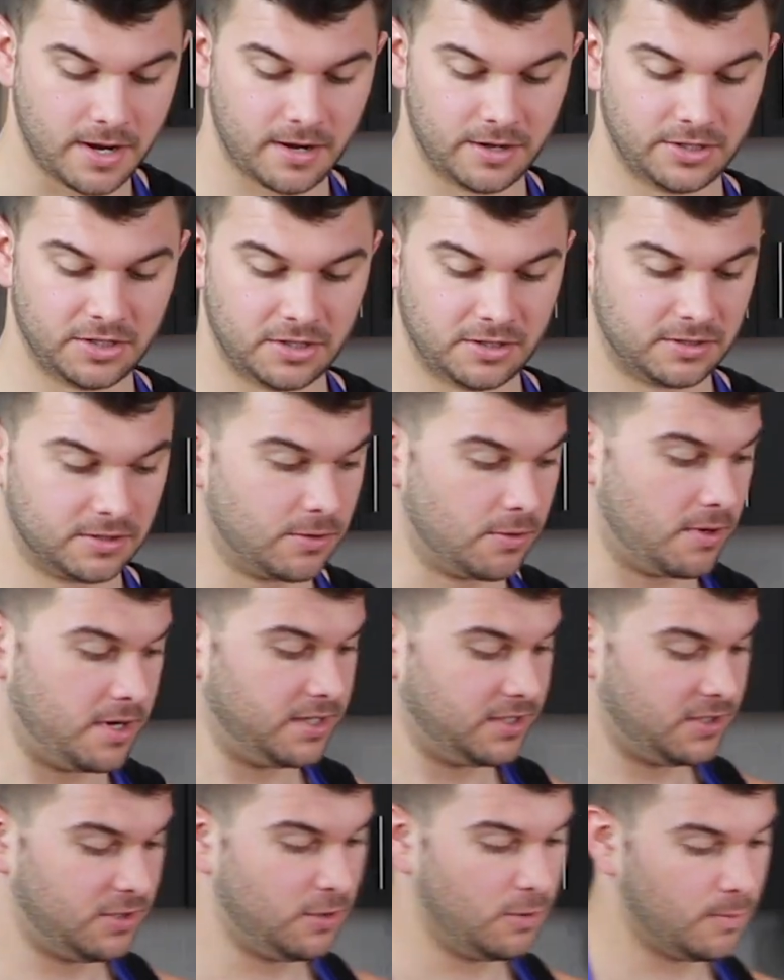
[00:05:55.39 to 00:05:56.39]
are just
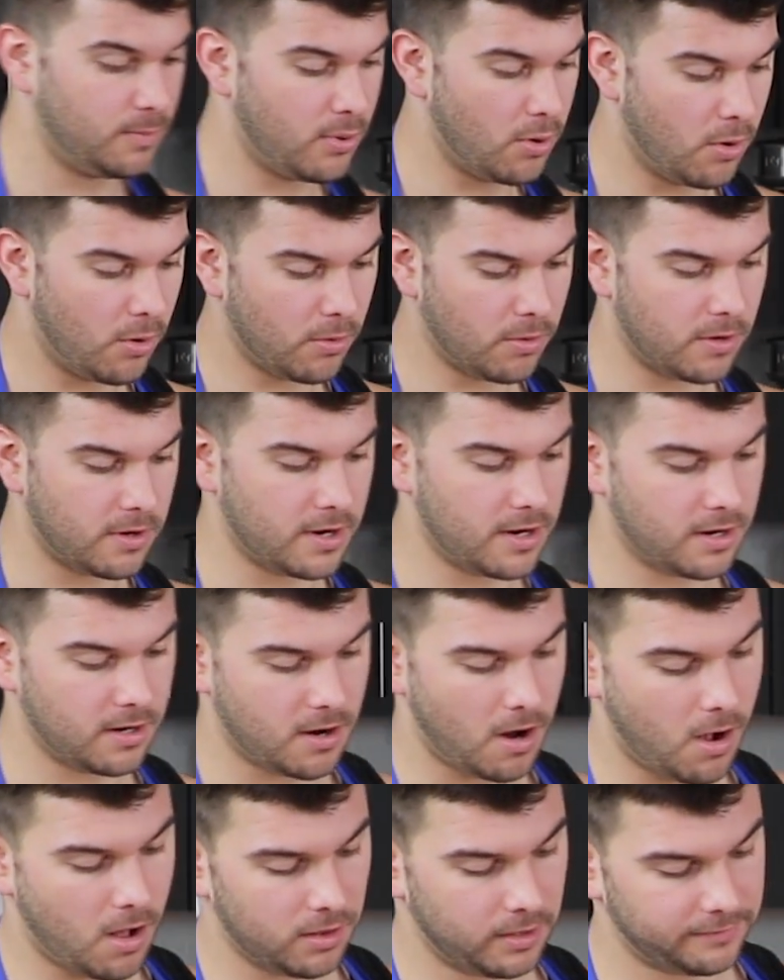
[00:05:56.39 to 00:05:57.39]
going to pour
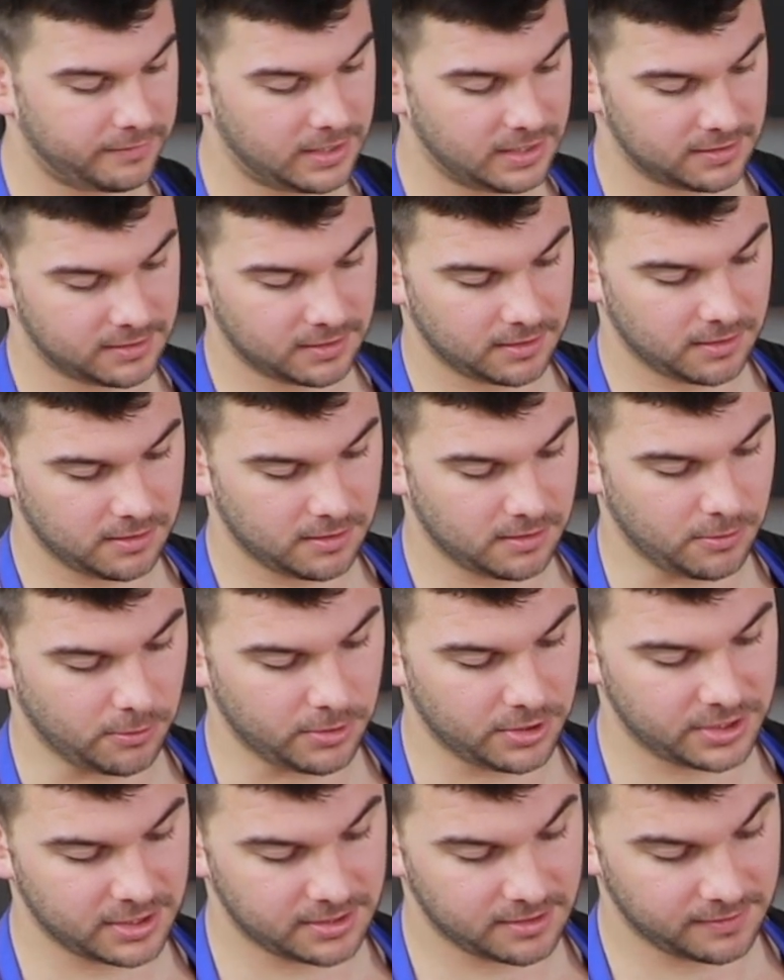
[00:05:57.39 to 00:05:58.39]
all of this
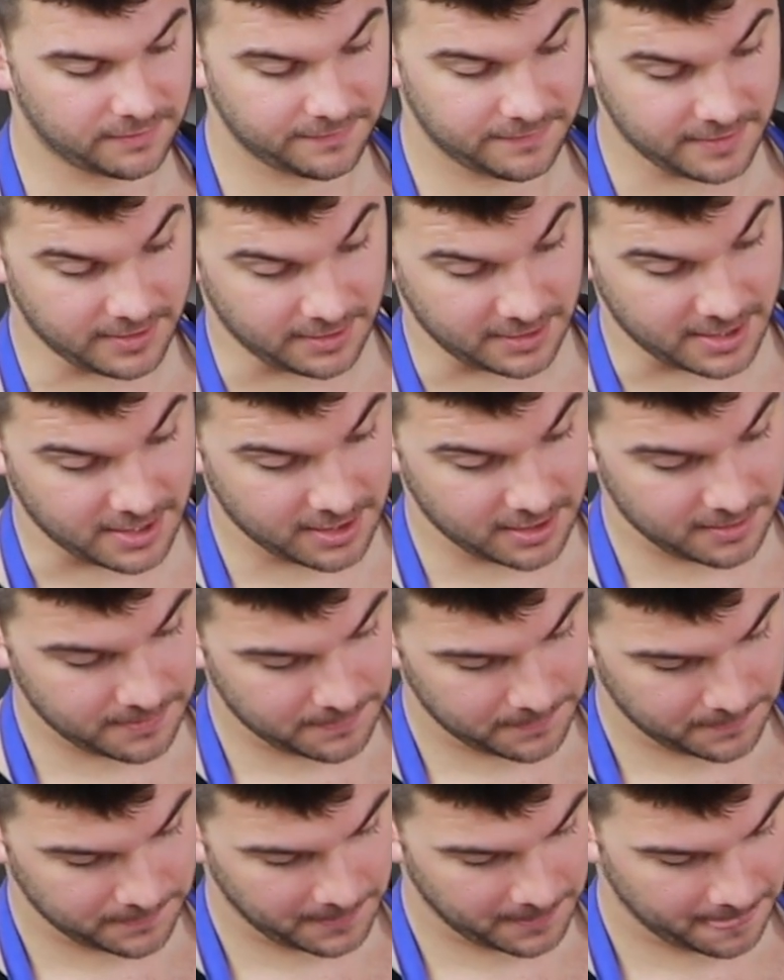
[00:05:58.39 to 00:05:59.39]
gorgeous filling
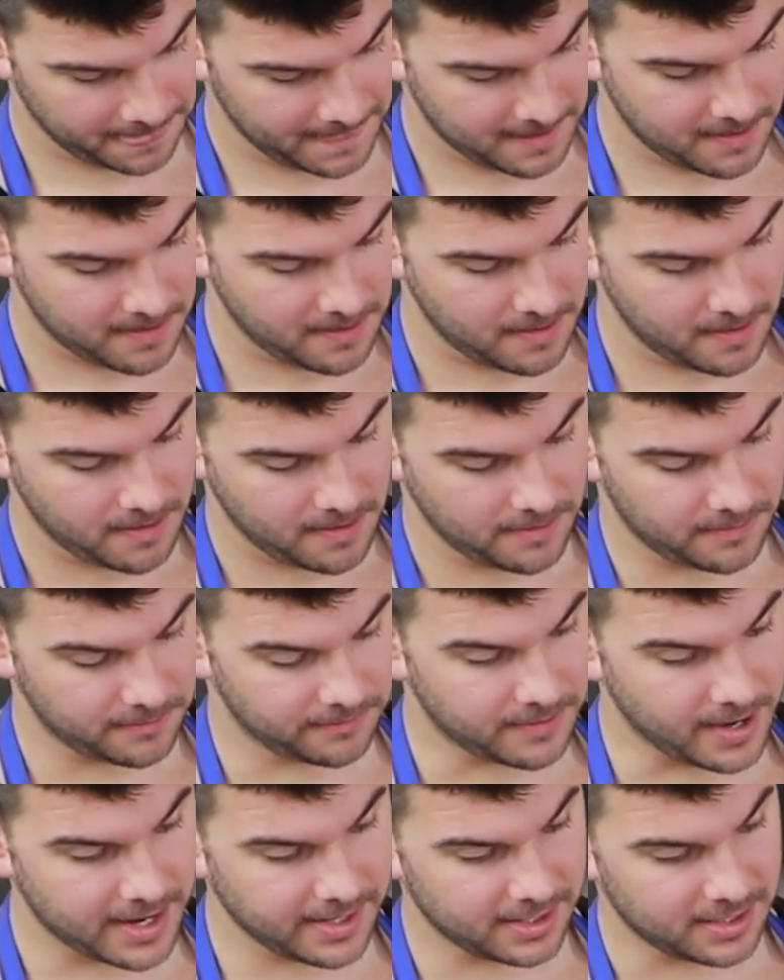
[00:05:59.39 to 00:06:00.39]

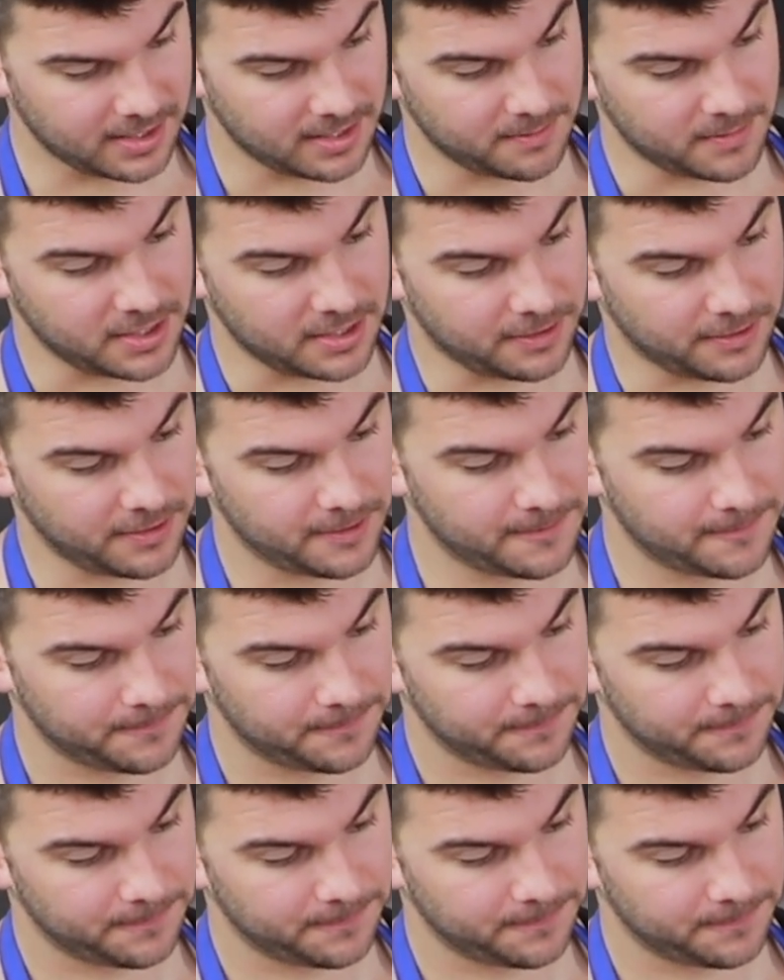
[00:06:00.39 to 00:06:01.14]
right in the middle.